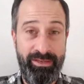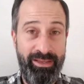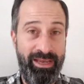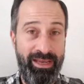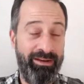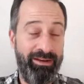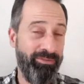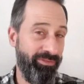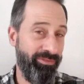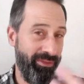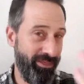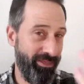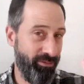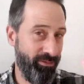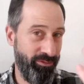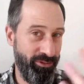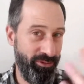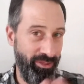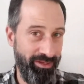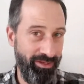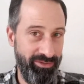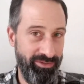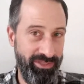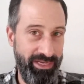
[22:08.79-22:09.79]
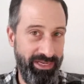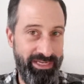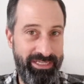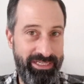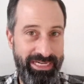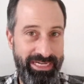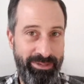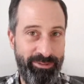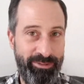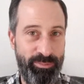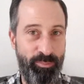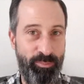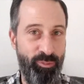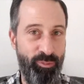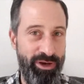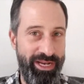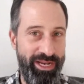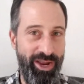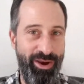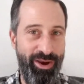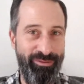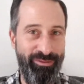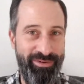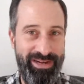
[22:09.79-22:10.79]
And if this was 2016, it was
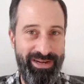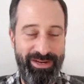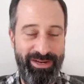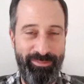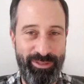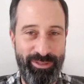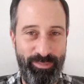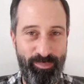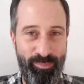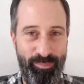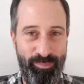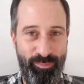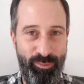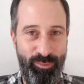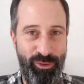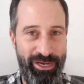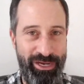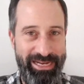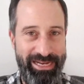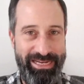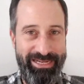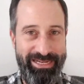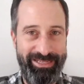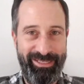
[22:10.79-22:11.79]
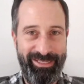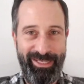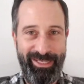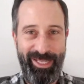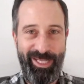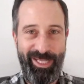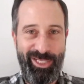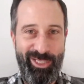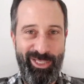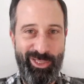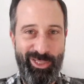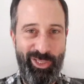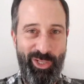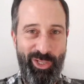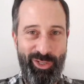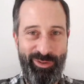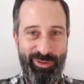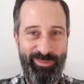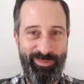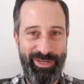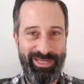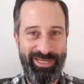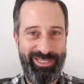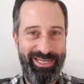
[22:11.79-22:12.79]
pre-COVID, it was
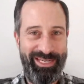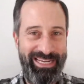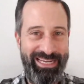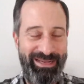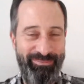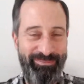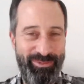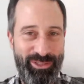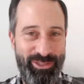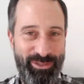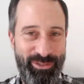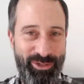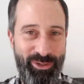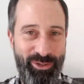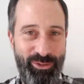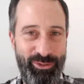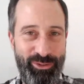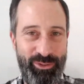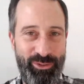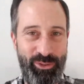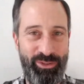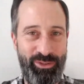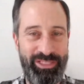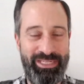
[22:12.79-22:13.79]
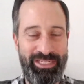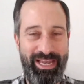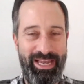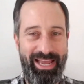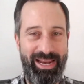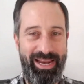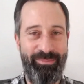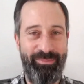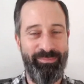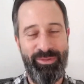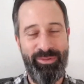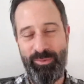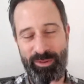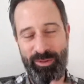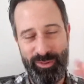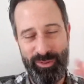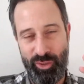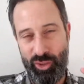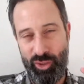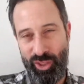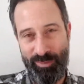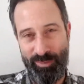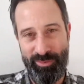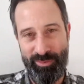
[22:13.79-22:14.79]
pre-Zoom and Teams calls all the time. There
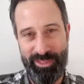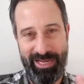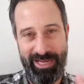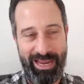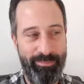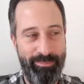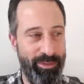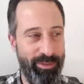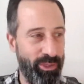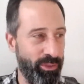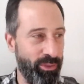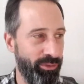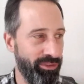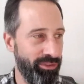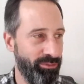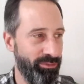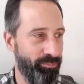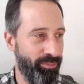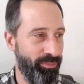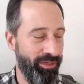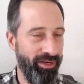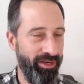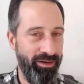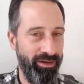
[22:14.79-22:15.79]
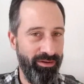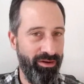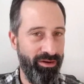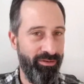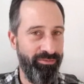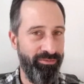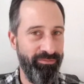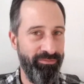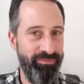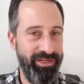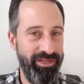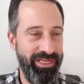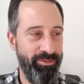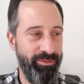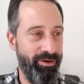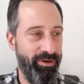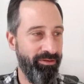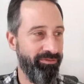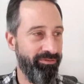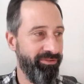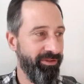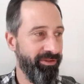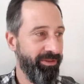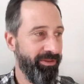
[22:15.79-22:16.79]
was some Skype calls, but often video
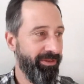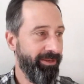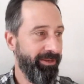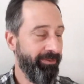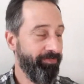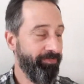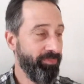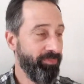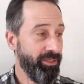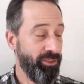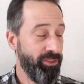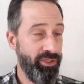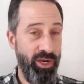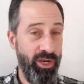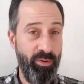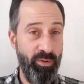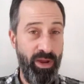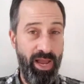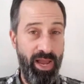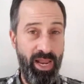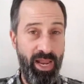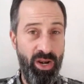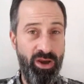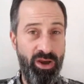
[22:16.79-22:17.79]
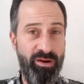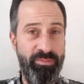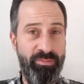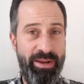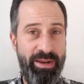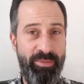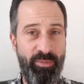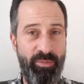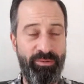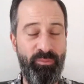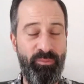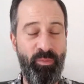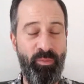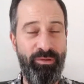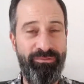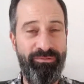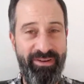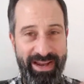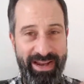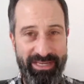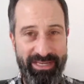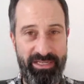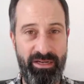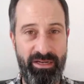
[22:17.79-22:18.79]
off. So a lot were
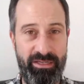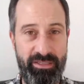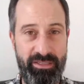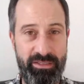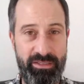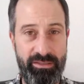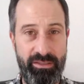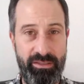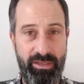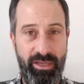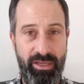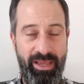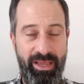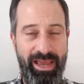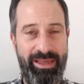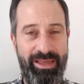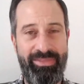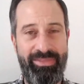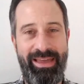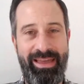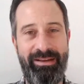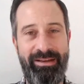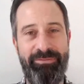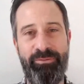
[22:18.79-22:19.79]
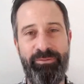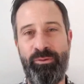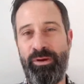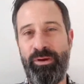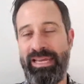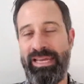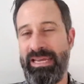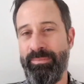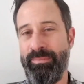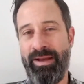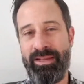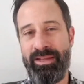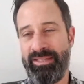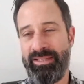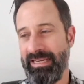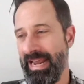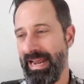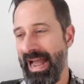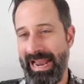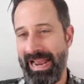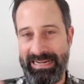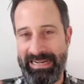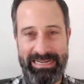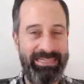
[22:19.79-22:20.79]
faceless. And therefore, emails saying,
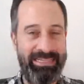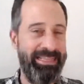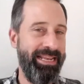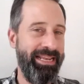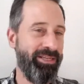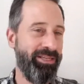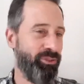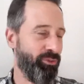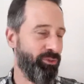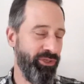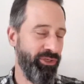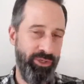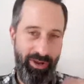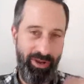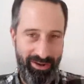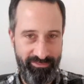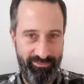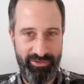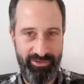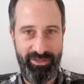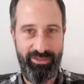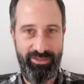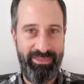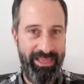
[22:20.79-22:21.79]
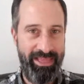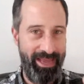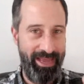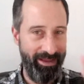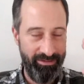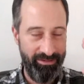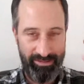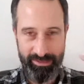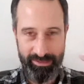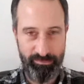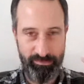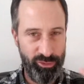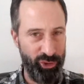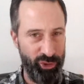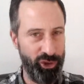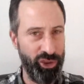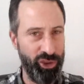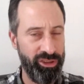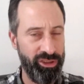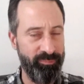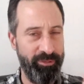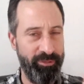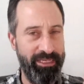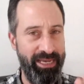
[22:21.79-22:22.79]
I need this, or you haven't done that. It
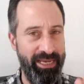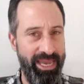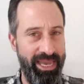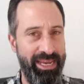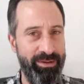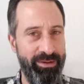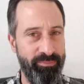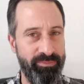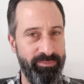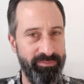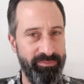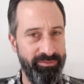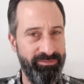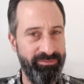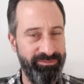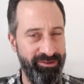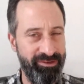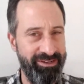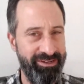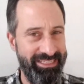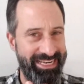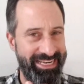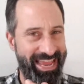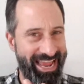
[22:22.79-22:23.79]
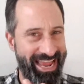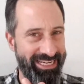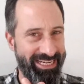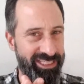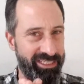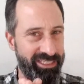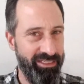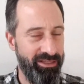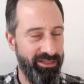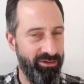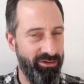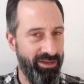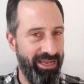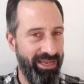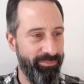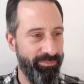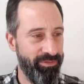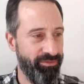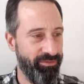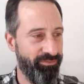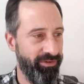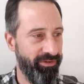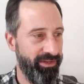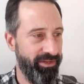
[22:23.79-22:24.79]
just became very tetchy, the whole
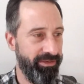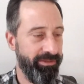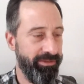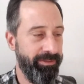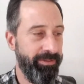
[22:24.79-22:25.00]
atmosphere.